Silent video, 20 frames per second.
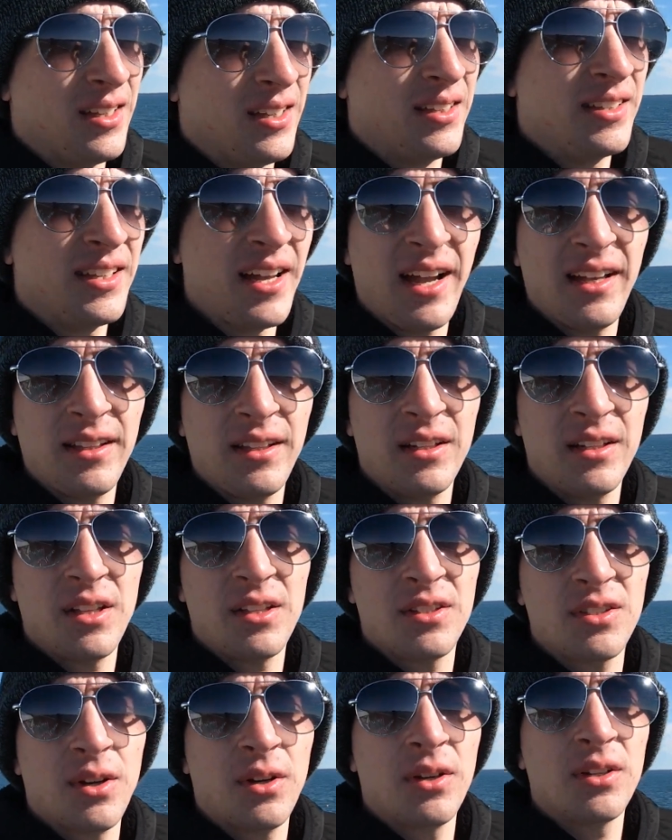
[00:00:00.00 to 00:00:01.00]
the island
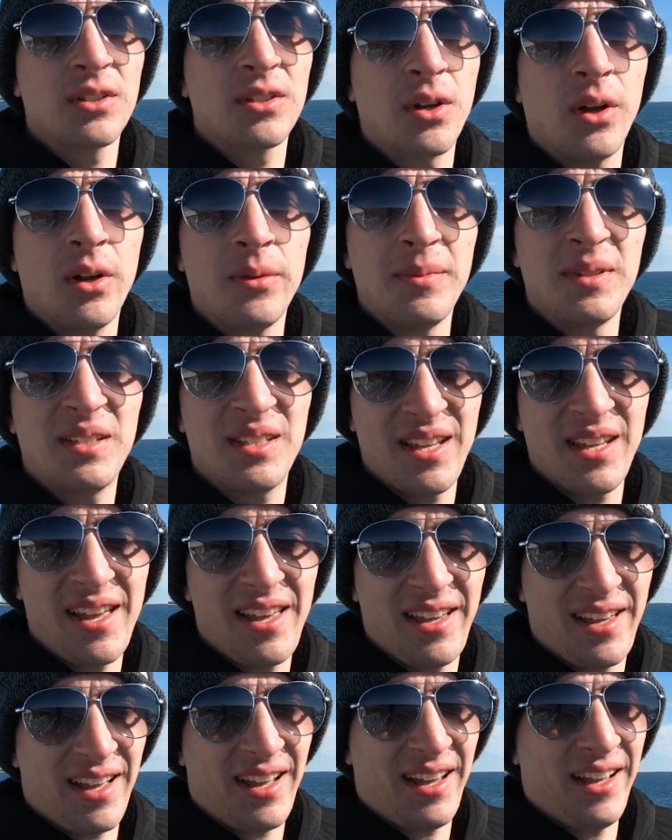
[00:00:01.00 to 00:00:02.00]
it's on is called
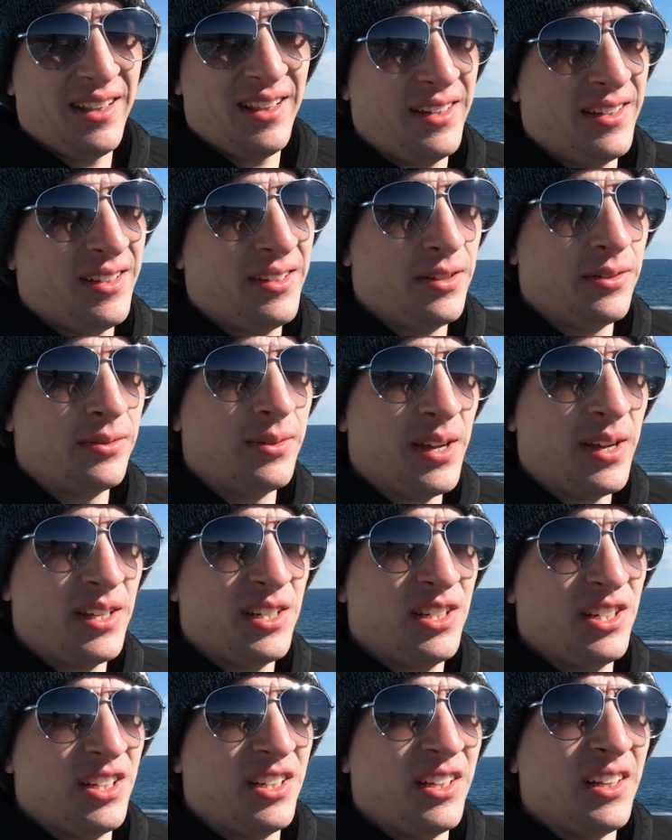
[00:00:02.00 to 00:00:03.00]
Mistake Island, which
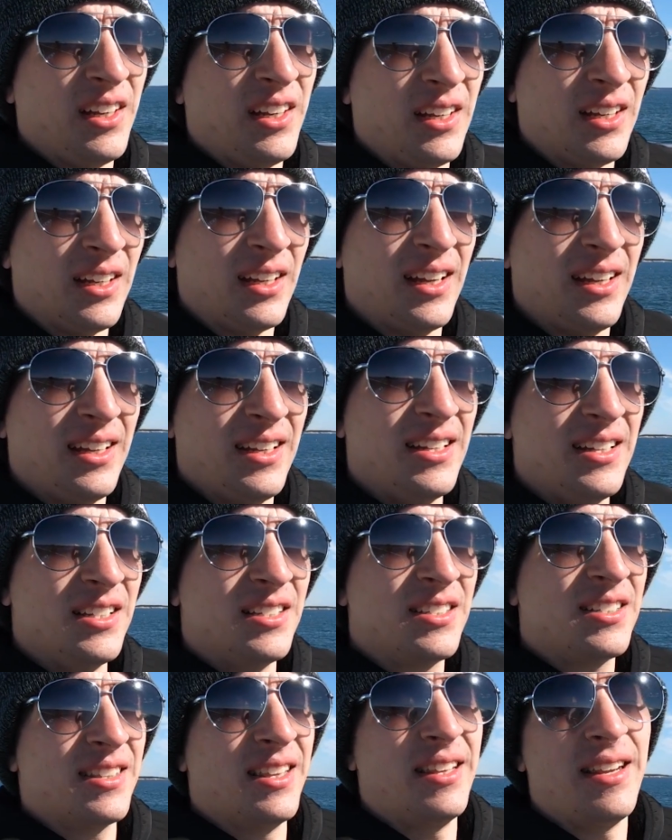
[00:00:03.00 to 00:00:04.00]
is,
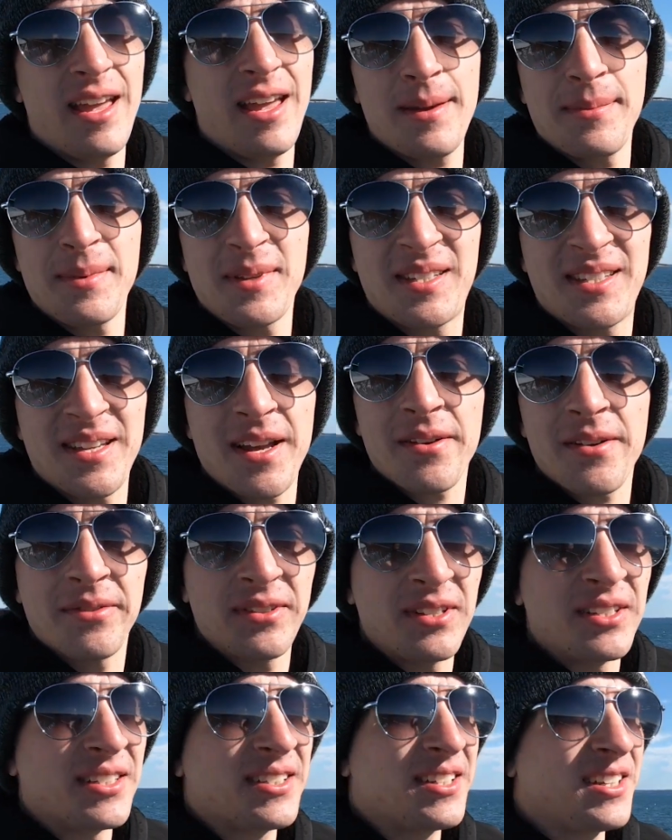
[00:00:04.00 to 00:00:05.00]
the name itself
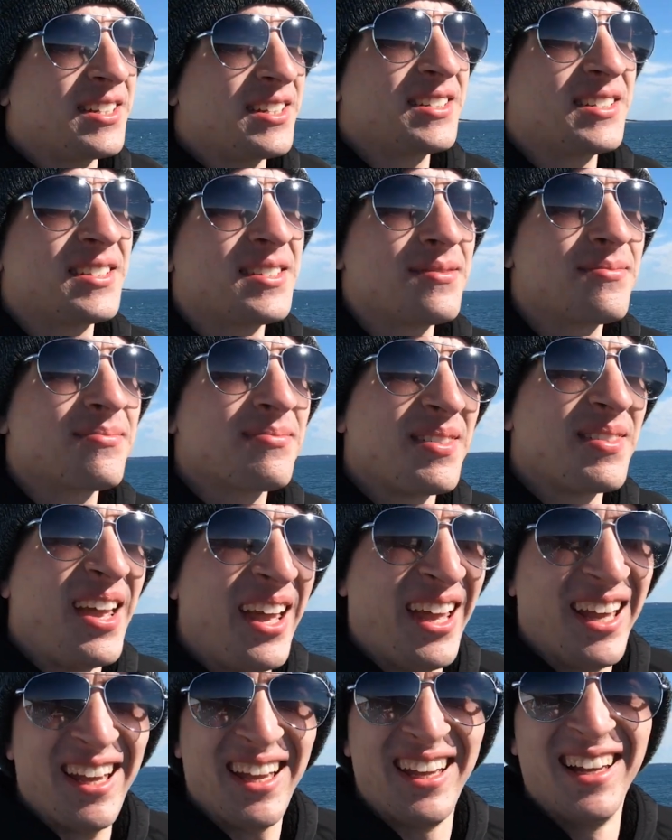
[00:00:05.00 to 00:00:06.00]
is just
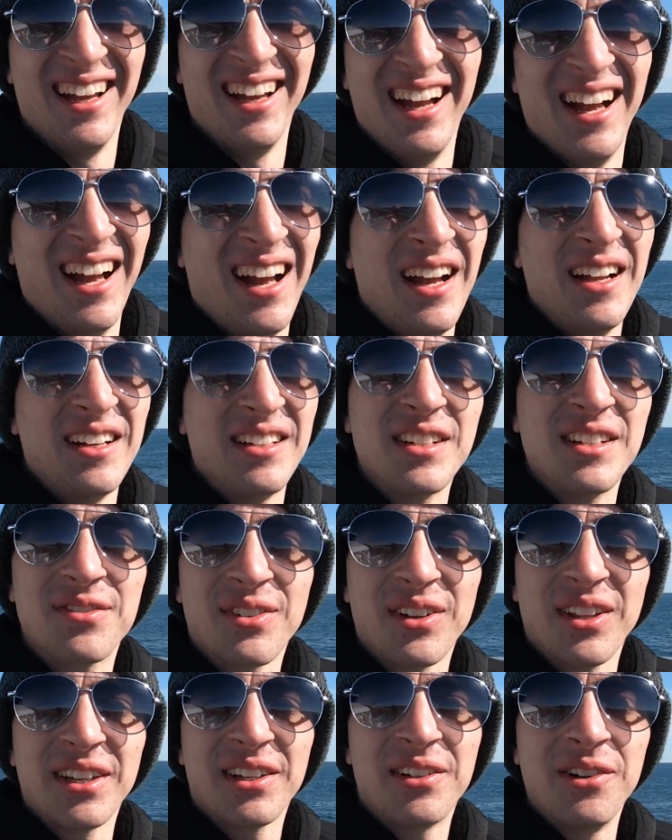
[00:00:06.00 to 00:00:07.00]

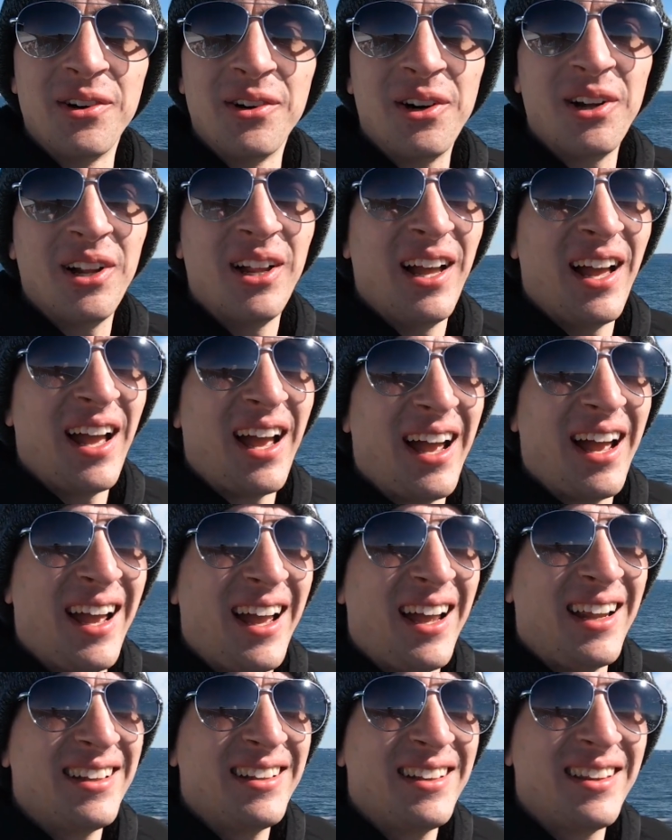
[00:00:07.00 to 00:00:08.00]
really cool.
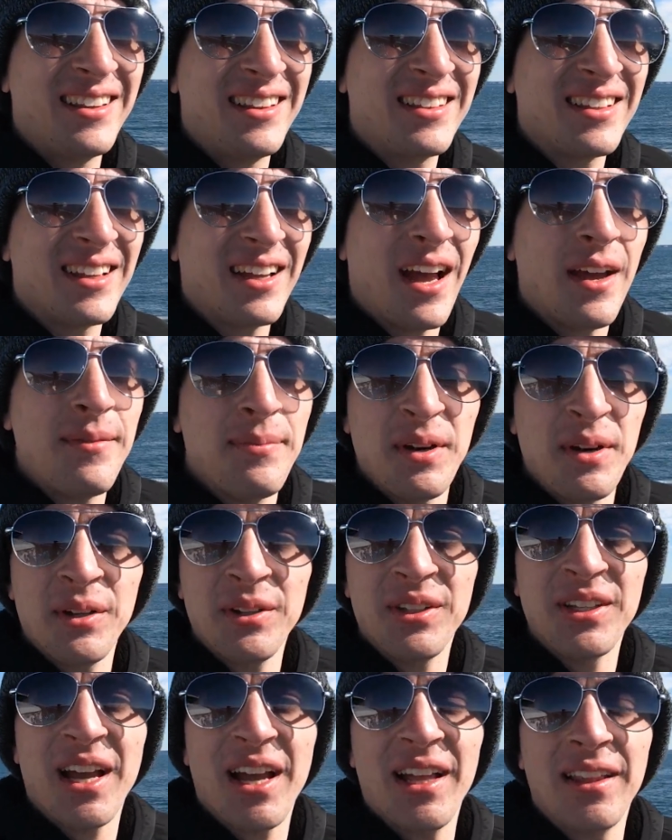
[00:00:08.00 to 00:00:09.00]
And I've been on
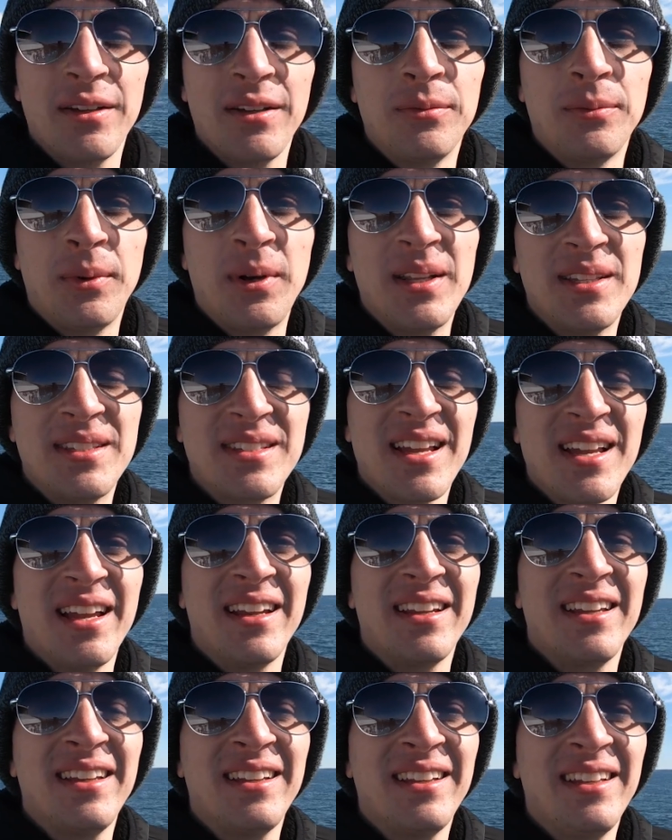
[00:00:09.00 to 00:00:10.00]
the island once,
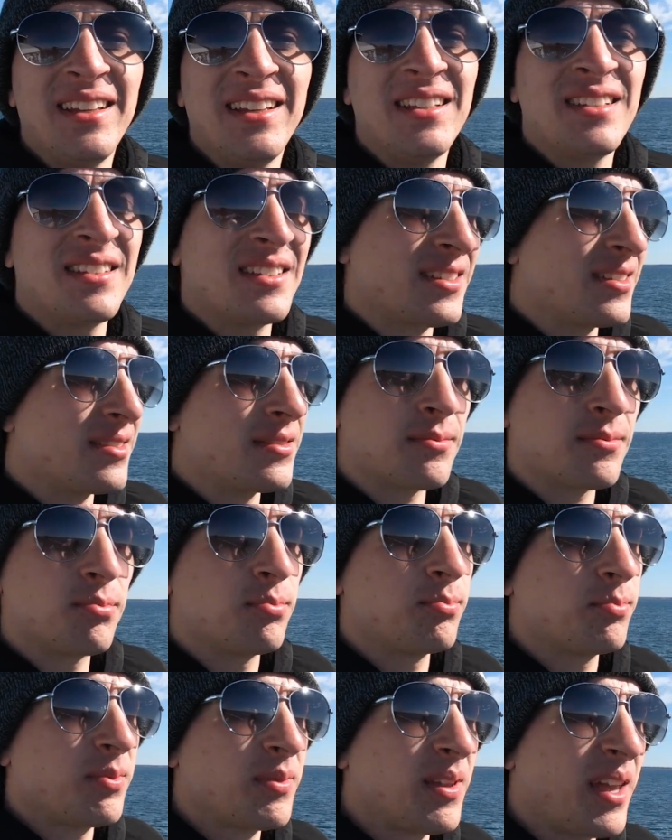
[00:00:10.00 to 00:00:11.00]
and it is
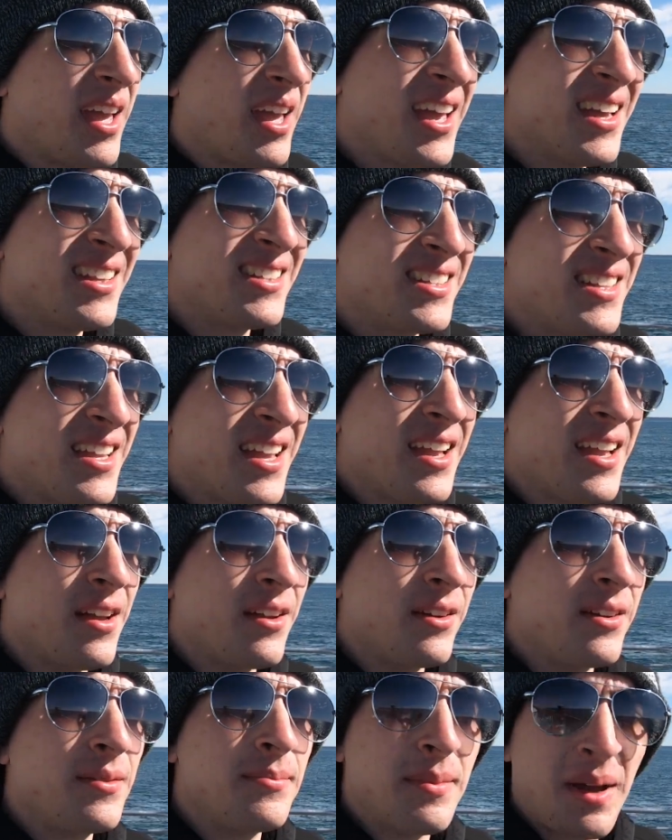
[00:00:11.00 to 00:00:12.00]
hands
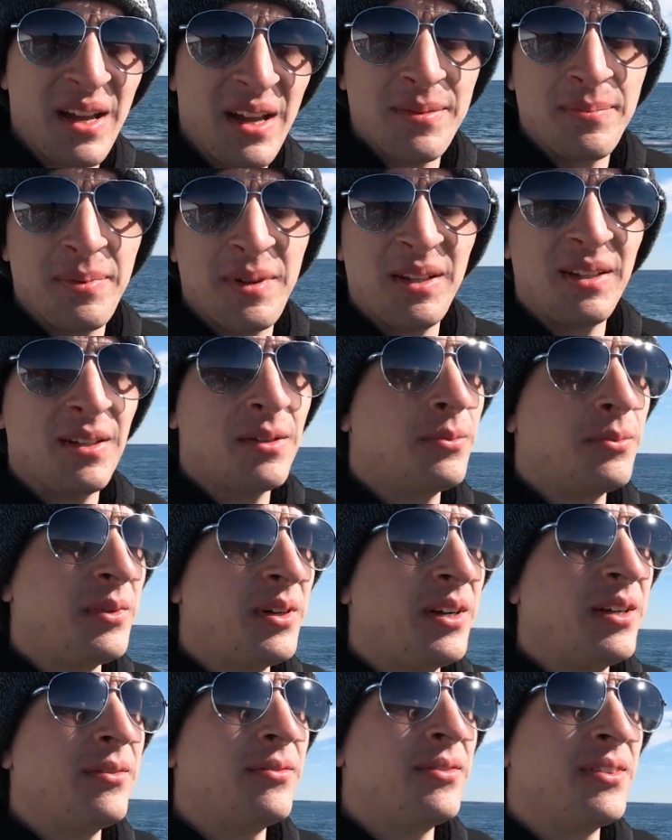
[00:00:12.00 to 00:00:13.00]
down, in my opinion,
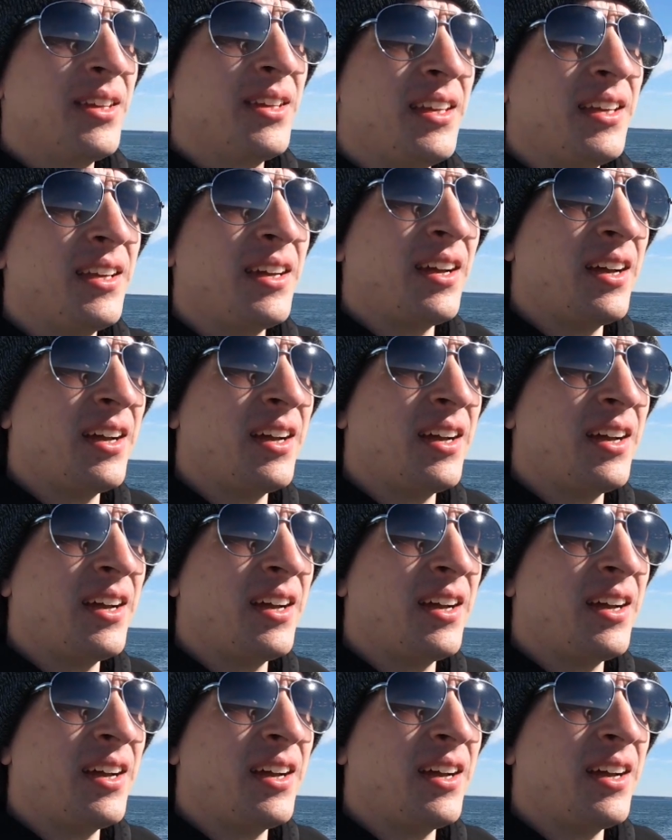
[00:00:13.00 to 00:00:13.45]
one of the